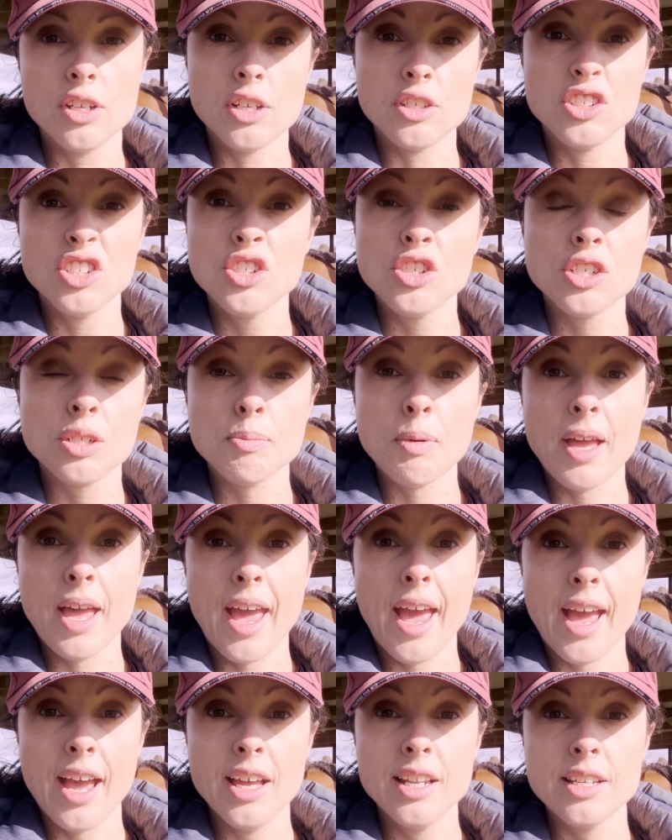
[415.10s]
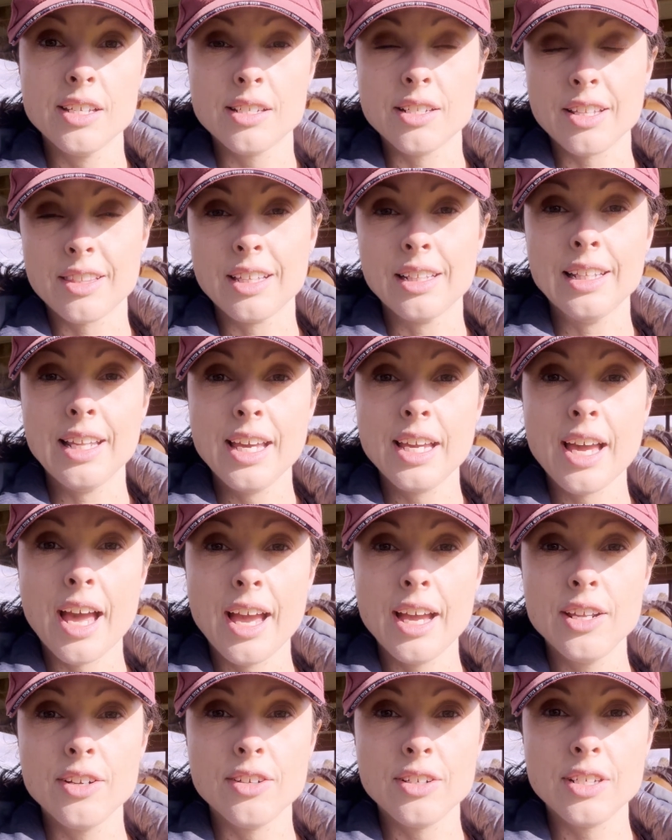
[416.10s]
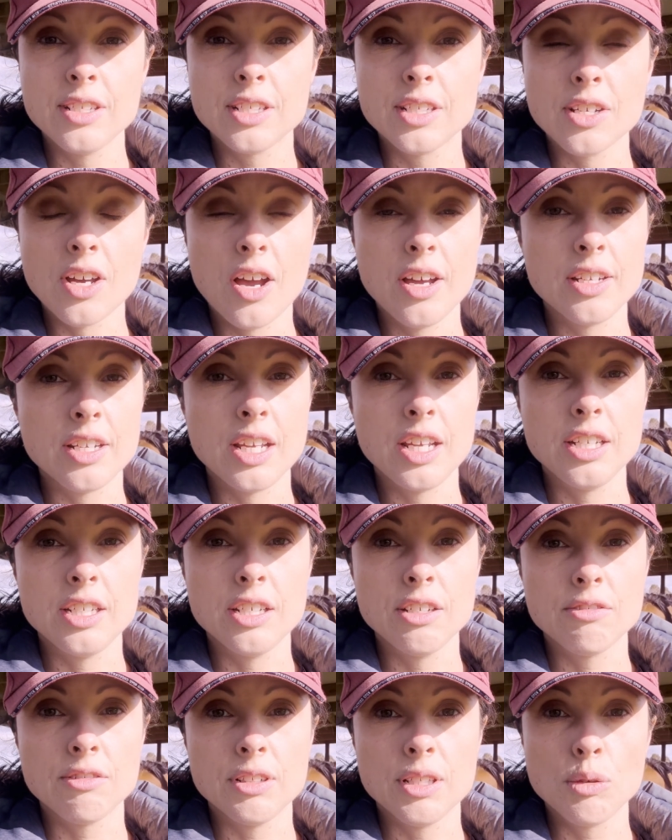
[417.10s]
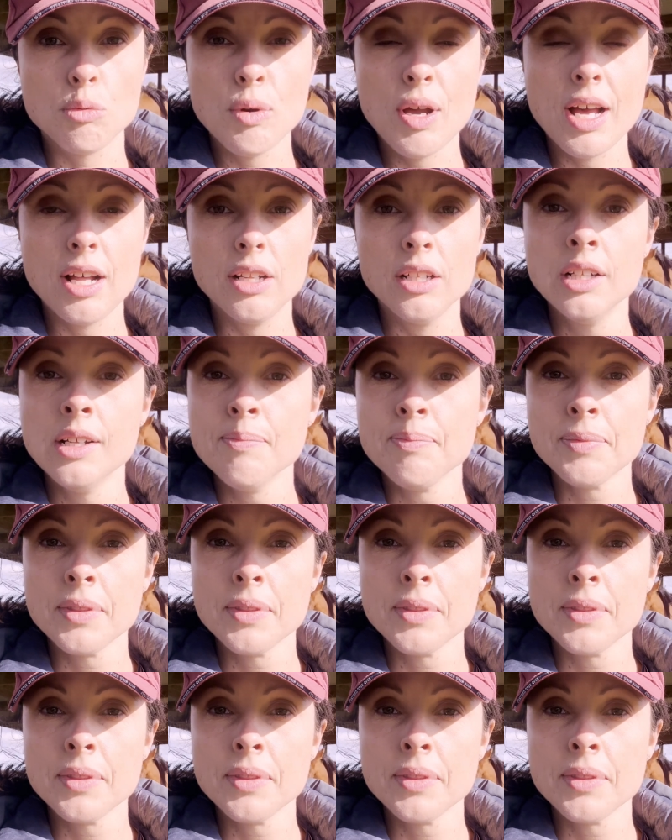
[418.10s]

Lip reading: just using my hand as like the leg aid on his side, and he did really well,